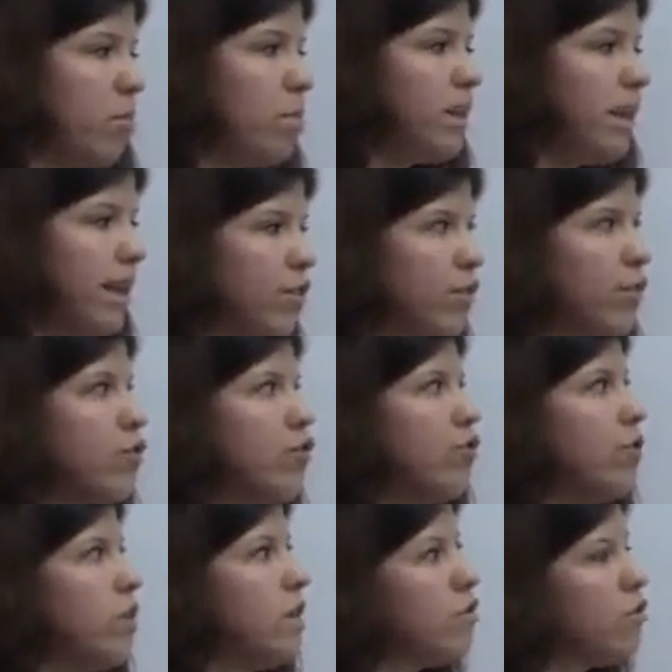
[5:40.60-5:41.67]
place for
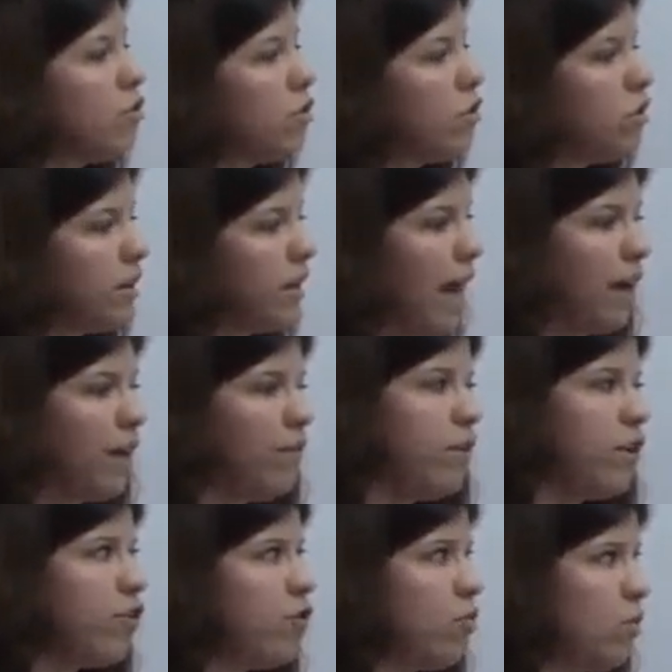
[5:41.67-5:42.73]
students to look at, a
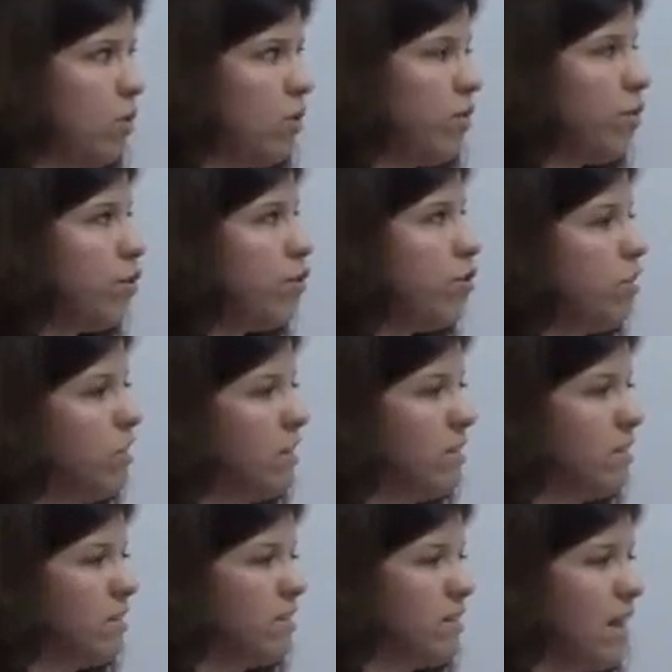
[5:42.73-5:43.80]
visual for
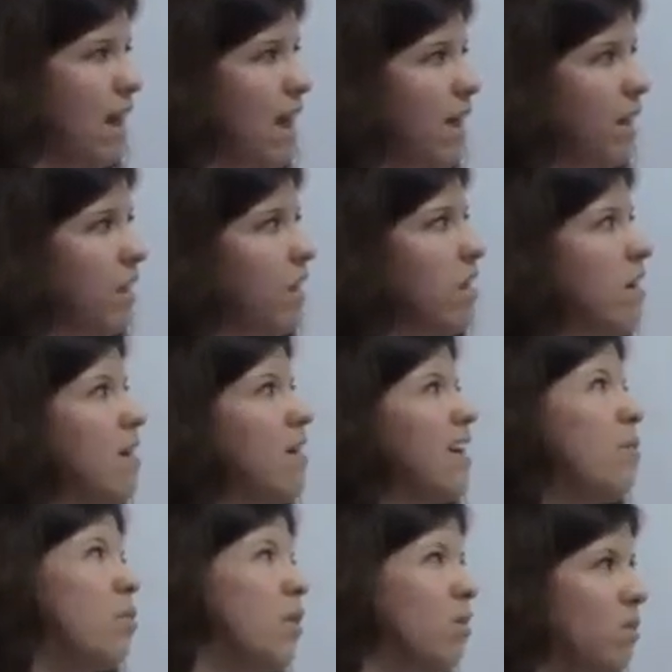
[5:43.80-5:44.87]
students to say,
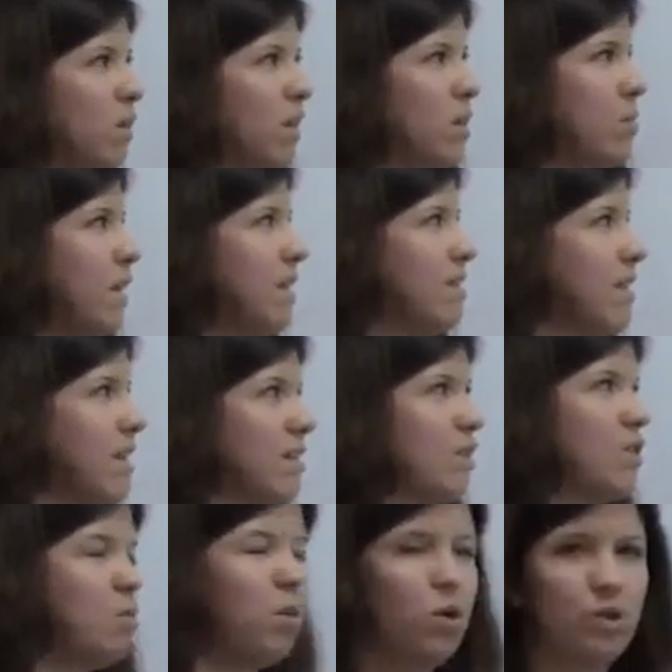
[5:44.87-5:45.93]
it wouldn't really make
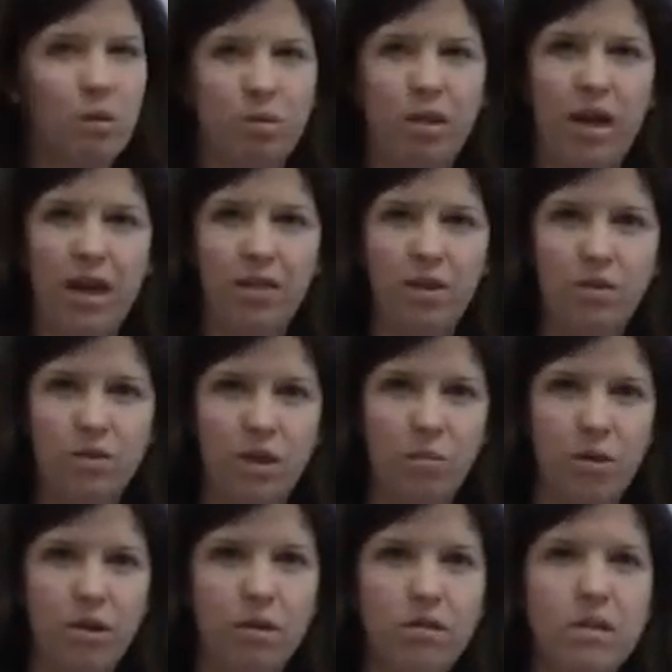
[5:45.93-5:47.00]
sense to multiply those
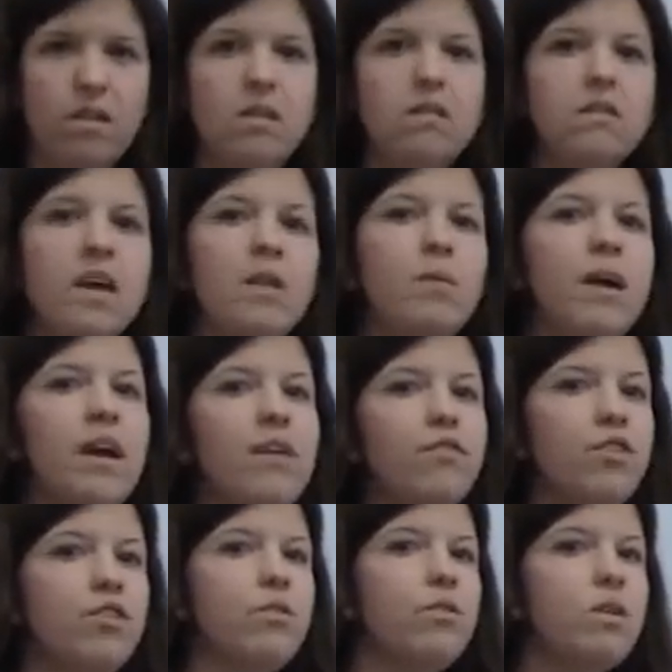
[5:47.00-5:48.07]
numbers. This time I have
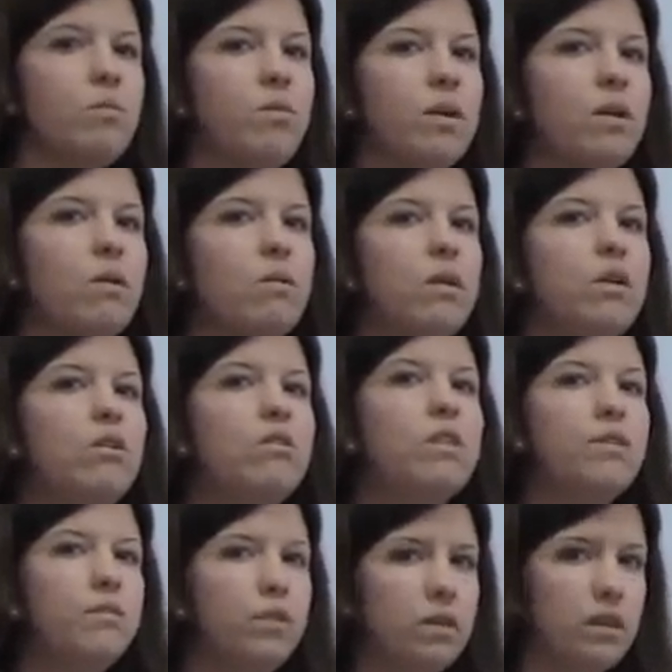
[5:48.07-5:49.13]
to do something a little
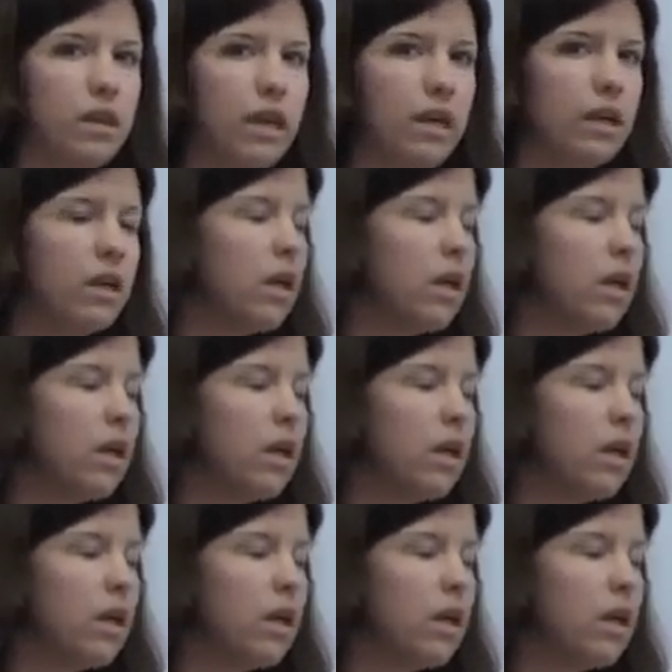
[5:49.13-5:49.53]
differently.